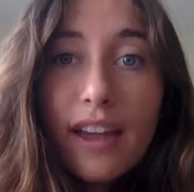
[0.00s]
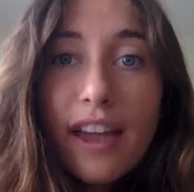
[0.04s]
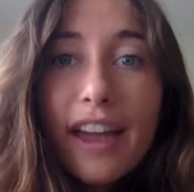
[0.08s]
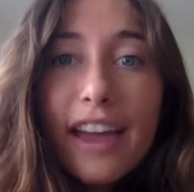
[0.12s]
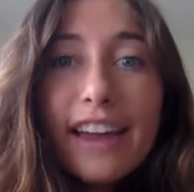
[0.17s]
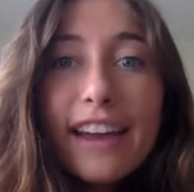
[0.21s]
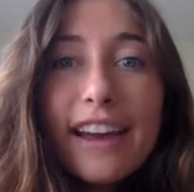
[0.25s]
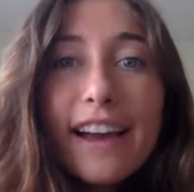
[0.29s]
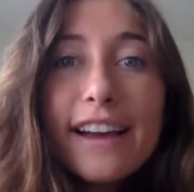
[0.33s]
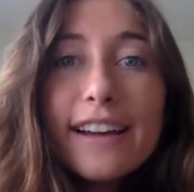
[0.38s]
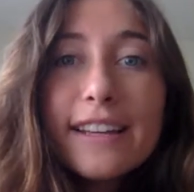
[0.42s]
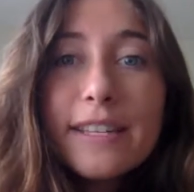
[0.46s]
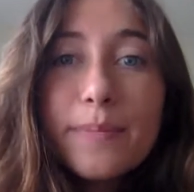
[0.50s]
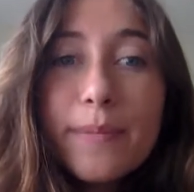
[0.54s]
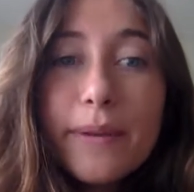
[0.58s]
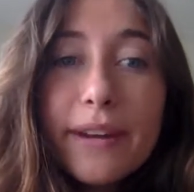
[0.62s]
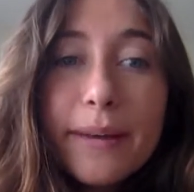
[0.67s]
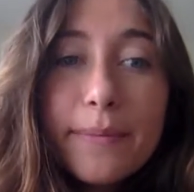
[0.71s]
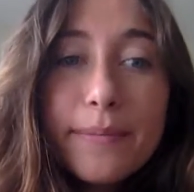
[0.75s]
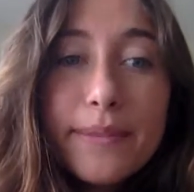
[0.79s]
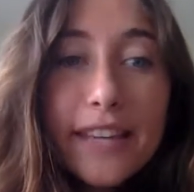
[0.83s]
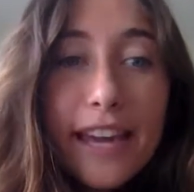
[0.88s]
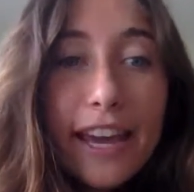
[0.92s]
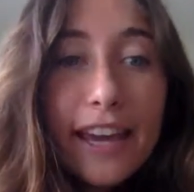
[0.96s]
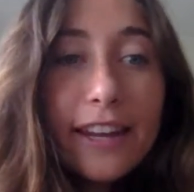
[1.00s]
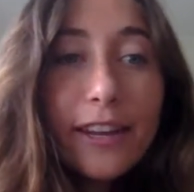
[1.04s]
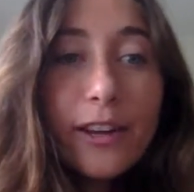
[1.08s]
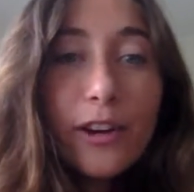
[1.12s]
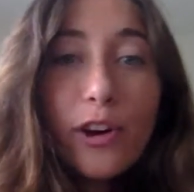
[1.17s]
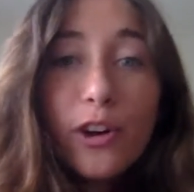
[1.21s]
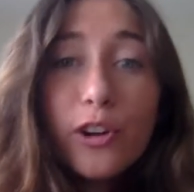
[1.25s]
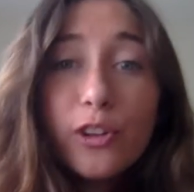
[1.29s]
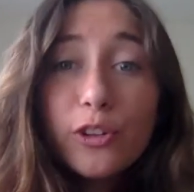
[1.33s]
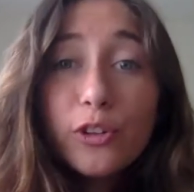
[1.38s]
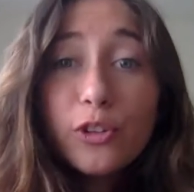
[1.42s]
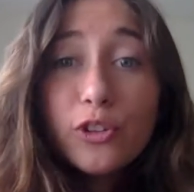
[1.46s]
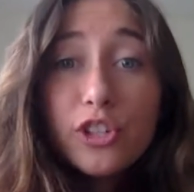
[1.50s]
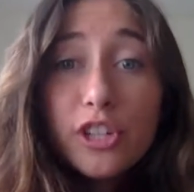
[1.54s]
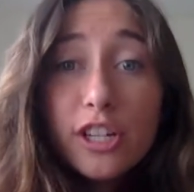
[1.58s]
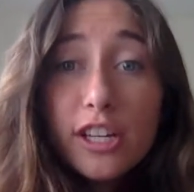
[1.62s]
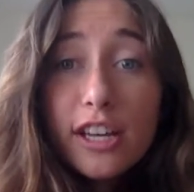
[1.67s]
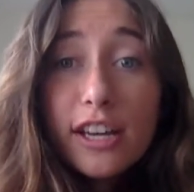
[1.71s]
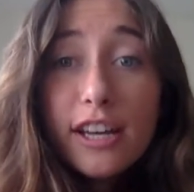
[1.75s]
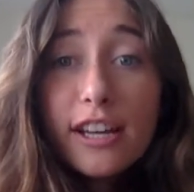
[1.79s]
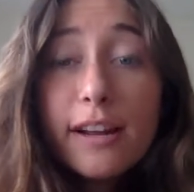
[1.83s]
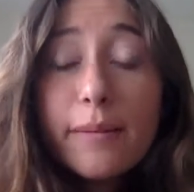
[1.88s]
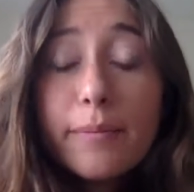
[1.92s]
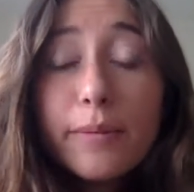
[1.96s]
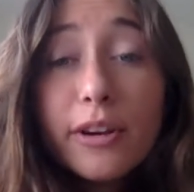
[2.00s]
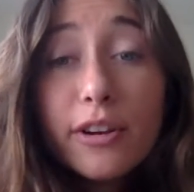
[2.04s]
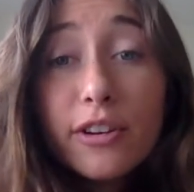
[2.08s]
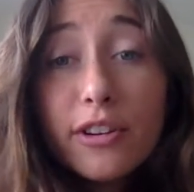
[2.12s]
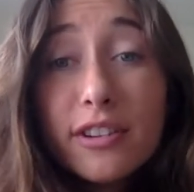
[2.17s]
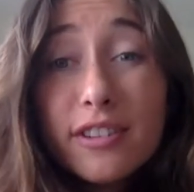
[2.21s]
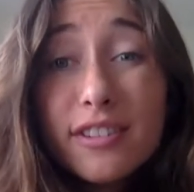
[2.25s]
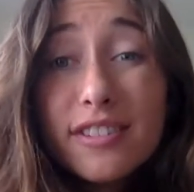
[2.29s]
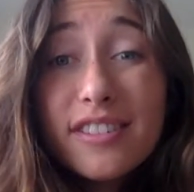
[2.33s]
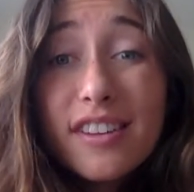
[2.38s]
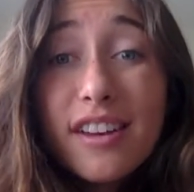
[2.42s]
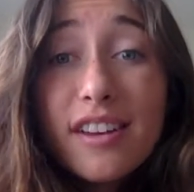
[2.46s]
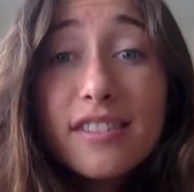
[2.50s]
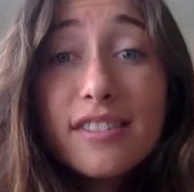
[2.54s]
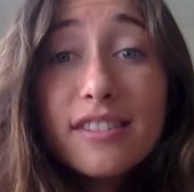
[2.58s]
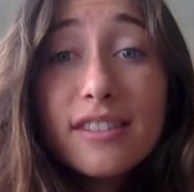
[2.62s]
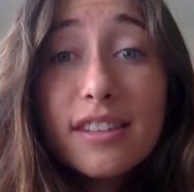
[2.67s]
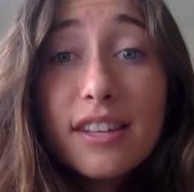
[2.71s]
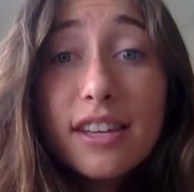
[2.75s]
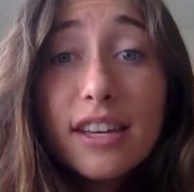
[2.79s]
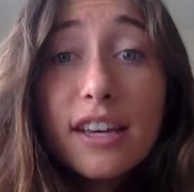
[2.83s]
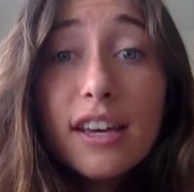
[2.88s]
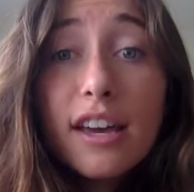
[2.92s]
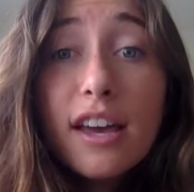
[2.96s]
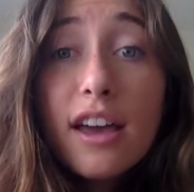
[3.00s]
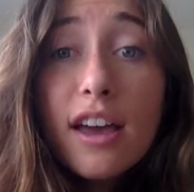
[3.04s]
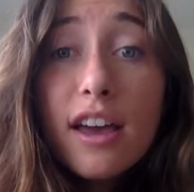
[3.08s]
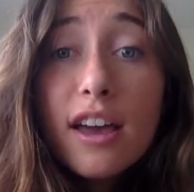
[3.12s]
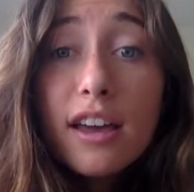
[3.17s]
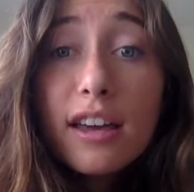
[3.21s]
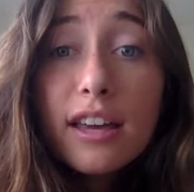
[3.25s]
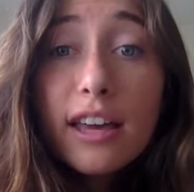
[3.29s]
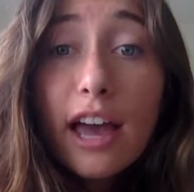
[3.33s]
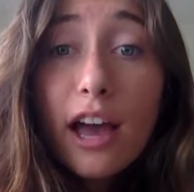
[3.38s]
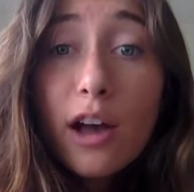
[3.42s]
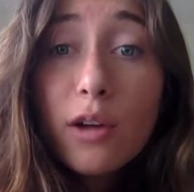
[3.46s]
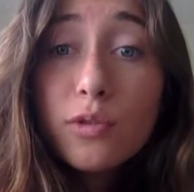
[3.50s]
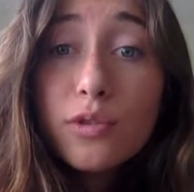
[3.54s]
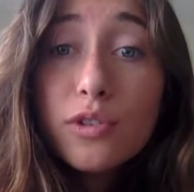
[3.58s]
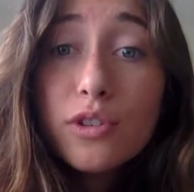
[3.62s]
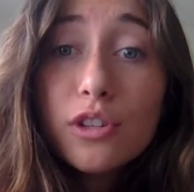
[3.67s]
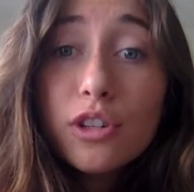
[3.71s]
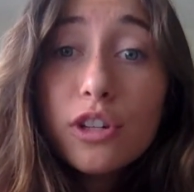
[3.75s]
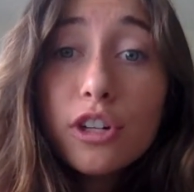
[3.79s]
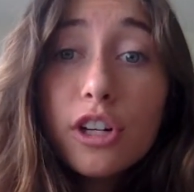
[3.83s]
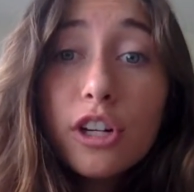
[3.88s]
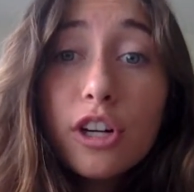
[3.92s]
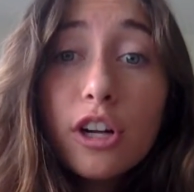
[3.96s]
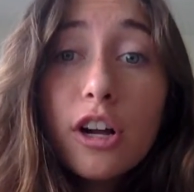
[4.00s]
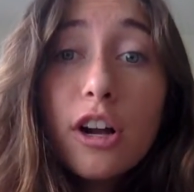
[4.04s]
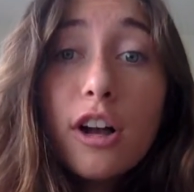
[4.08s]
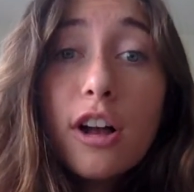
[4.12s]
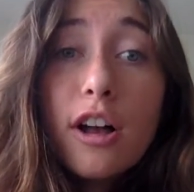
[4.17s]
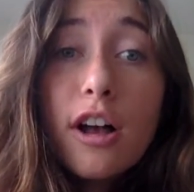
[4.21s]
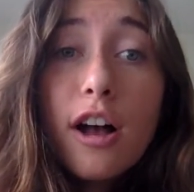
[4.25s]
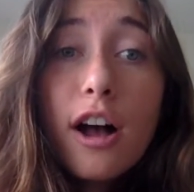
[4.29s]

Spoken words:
Hey guys, my name is Katie Carlucci, and I'm here to discuss the counselor